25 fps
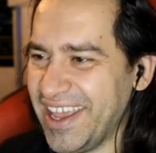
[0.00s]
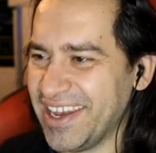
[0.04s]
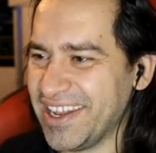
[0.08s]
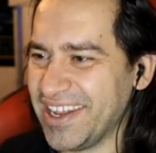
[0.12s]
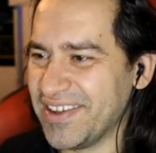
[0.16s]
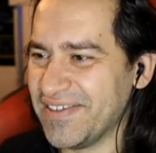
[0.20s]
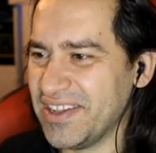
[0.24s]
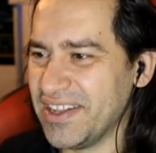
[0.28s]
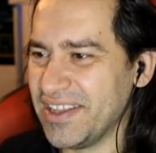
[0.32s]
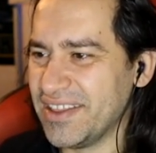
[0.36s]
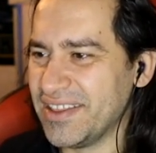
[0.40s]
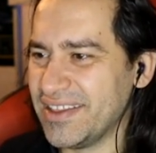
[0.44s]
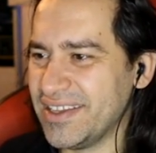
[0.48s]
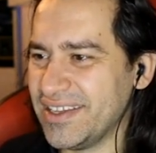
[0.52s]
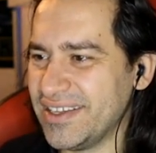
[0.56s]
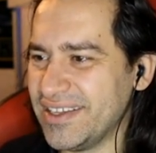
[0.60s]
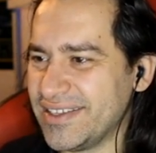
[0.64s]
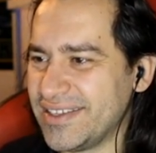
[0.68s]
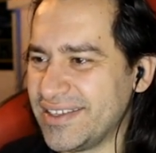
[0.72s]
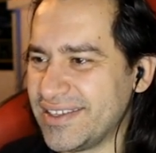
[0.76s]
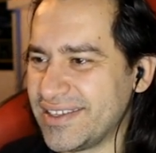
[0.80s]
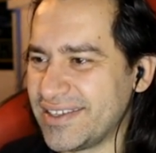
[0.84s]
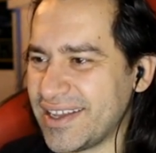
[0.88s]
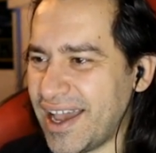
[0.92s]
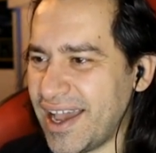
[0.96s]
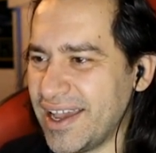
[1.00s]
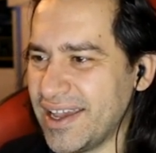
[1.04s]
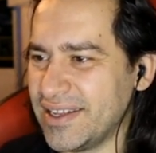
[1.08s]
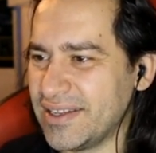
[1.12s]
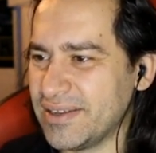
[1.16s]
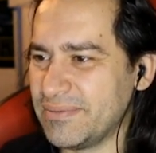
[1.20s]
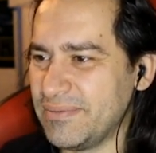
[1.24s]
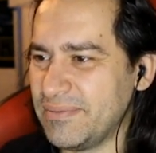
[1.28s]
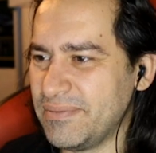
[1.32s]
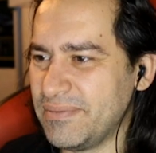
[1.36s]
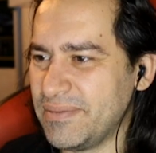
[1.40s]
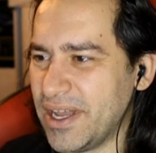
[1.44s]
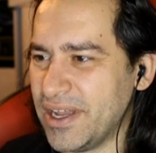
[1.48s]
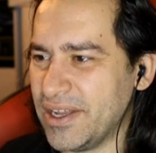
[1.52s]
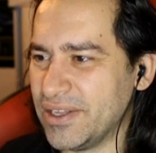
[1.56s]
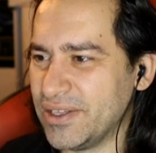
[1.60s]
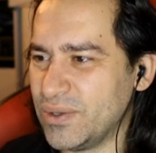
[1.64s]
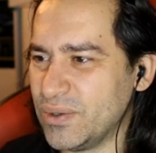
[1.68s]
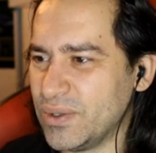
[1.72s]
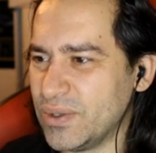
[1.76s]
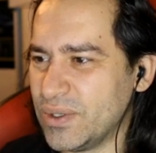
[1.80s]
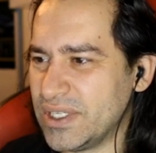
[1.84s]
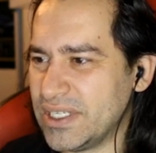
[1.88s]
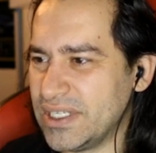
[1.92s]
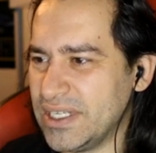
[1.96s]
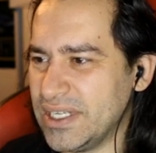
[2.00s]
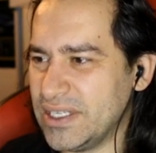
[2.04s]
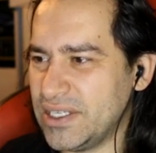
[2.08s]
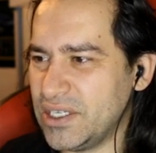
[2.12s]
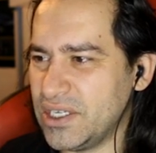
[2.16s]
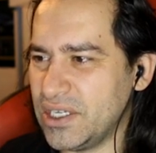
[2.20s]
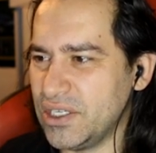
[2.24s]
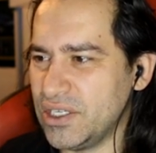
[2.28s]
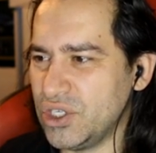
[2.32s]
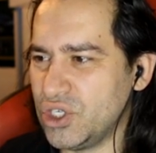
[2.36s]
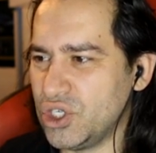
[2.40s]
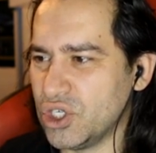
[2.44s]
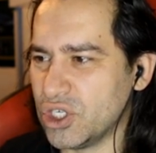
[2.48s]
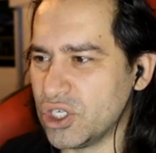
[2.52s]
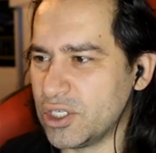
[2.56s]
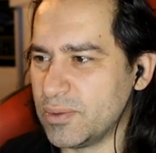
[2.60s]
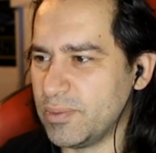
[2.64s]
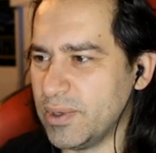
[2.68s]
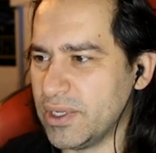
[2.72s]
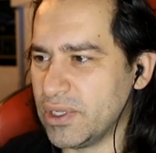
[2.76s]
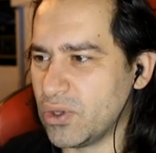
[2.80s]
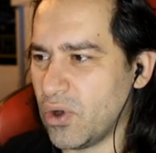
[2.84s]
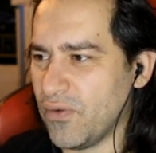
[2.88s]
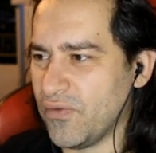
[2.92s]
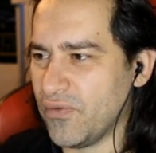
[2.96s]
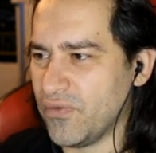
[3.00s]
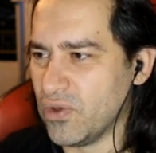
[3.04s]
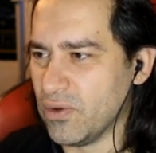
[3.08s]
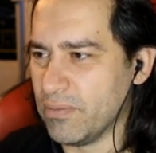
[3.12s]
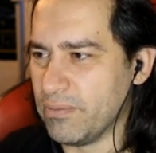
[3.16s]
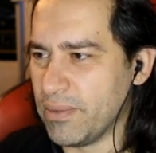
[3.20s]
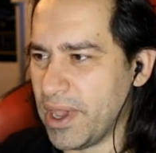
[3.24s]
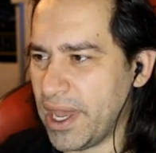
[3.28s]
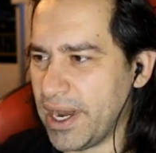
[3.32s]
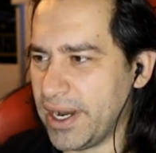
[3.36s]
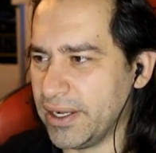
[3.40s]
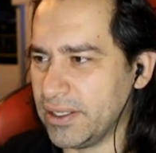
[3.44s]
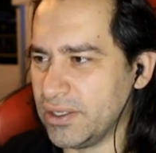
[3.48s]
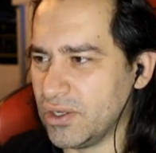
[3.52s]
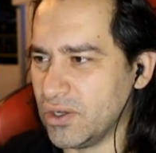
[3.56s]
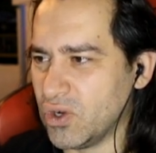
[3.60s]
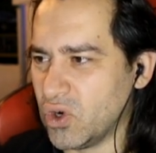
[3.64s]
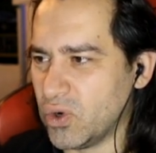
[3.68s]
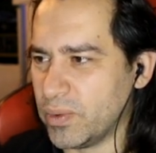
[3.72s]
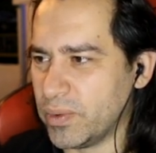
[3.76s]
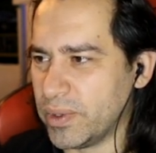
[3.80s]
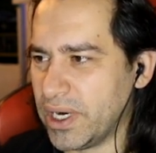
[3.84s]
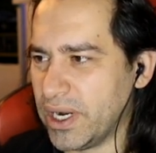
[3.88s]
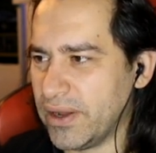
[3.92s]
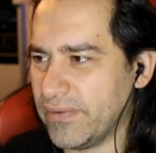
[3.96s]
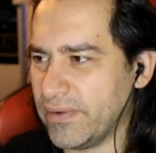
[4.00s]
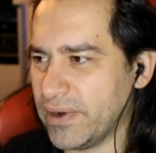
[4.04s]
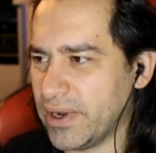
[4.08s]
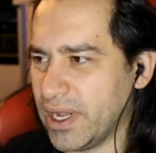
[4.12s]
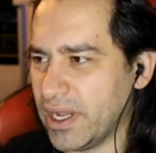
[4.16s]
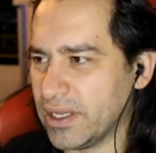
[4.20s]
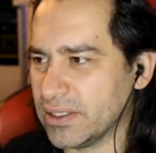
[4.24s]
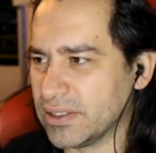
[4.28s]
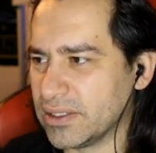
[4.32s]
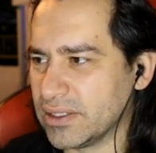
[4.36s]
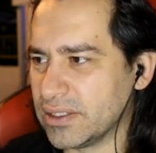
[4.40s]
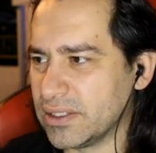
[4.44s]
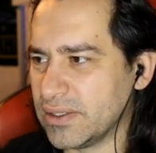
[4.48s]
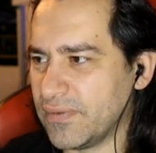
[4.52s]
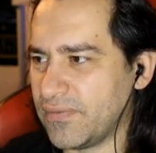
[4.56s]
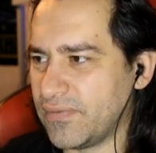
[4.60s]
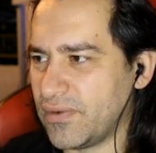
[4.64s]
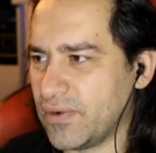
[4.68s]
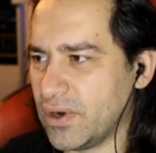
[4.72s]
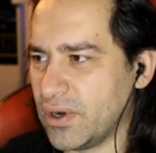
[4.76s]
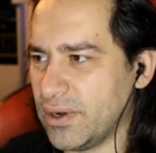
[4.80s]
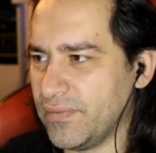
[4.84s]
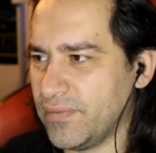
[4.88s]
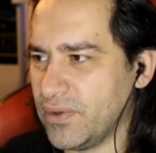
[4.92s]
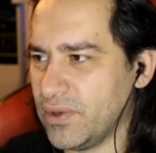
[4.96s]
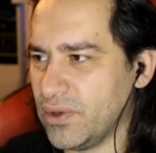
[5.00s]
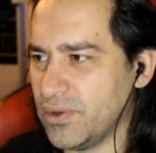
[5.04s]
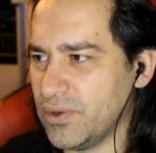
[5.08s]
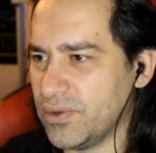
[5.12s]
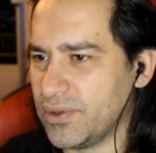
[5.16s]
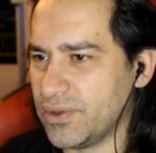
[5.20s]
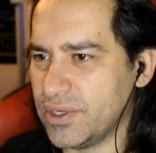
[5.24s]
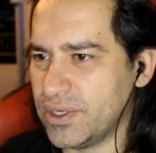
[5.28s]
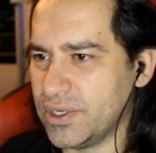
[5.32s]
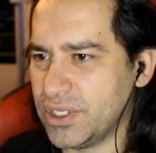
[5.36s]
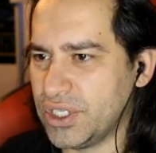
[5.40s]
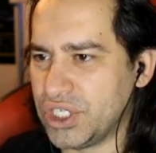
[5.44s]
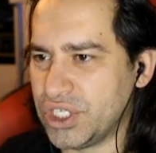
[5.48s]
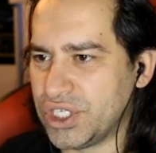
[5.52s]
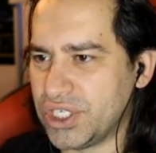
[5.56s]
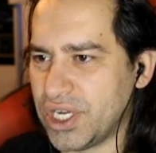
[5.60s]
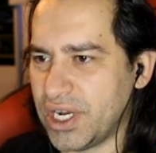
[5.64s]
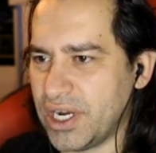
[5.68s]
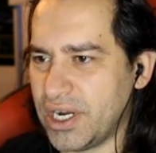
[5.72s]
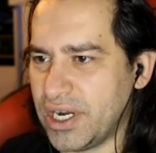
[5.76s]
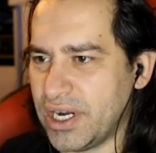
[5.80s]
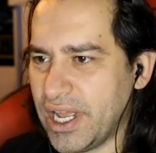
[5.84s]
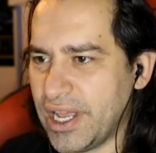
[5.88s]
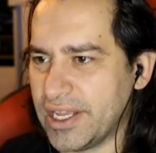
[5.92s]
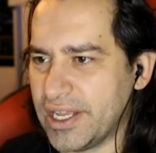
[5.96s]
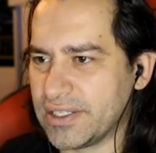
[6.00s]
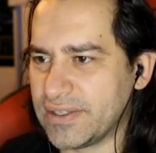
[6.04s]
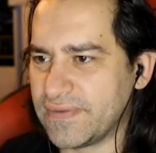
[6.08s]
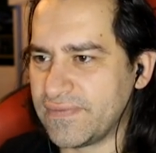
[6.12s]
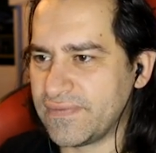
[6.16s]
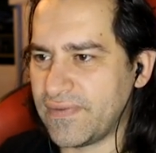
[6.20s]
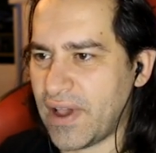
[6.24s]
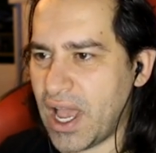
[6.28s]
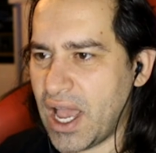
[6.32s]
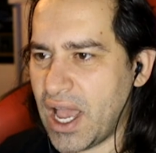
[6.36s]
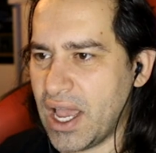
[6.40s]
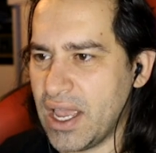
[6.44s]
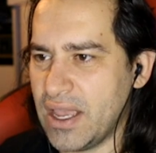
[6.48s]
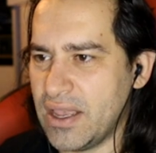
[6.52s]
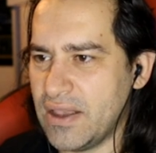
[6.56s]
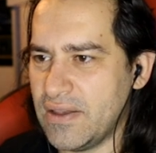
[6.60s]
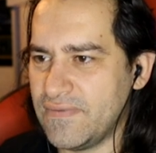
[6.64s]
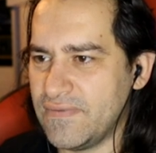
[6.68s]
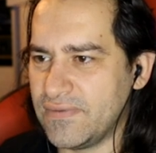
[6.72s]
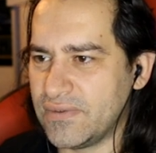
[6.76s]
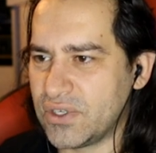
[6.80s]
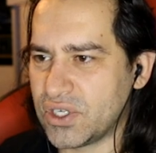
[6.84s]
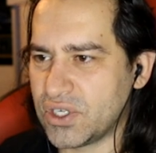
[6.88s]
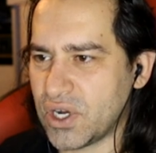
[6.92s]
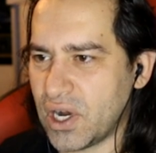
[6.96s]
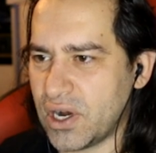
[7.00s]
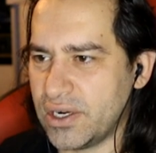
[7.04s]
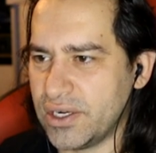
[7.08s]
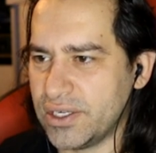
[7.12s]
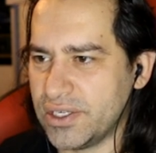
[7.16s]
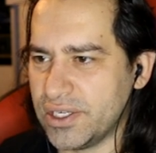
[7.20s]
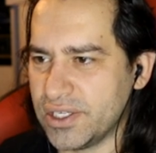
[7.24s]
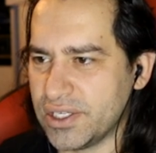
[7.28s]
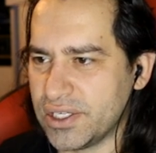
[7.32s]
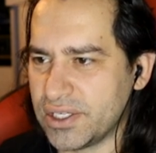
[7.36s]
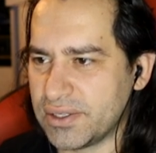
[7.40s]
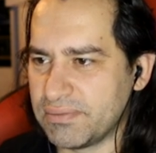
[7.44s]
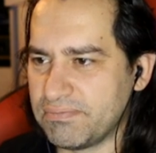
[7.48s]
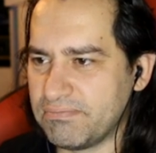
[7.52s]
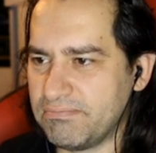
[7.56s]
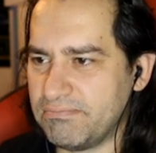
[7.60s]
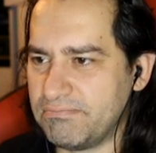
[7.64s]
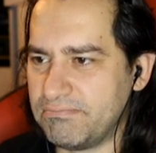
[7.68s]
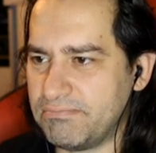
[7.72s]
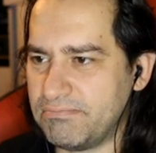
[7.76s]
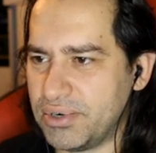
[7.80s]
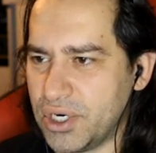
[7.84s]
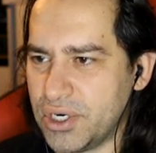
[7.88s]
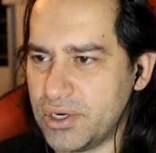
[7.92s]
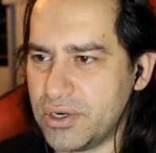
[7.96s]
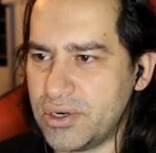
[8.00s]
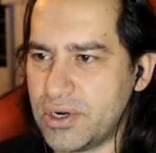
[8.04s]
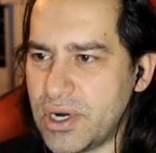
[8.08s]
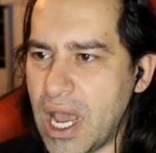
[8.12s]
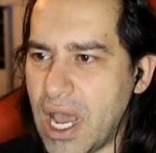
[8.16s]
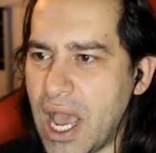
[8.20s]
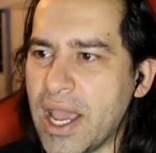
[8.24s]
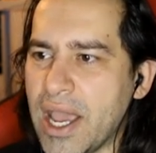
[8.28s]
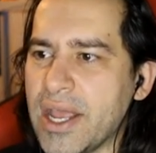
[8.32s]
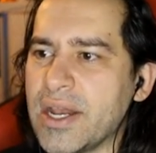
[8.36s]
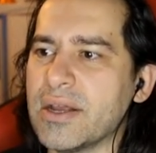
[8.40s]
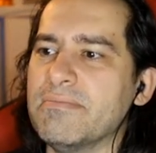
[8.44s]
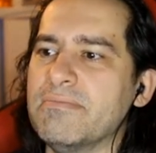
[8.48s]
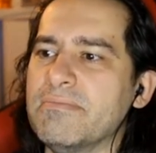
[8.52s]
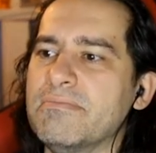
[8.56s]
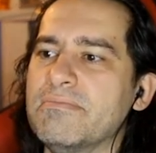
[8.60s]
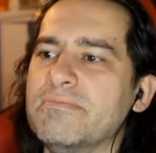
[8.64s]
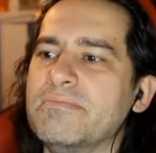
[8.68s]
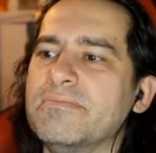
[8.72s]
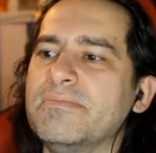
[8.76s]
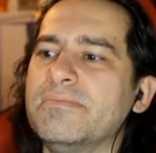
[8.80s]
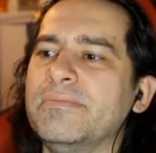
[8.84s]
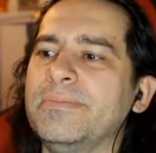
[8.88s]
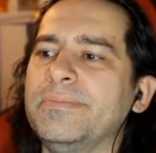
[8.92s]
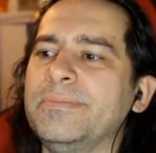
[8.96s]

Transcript: Activating this item to sit in judgment of humanity or whatever else is in front of you. The chair has 5 charges per item.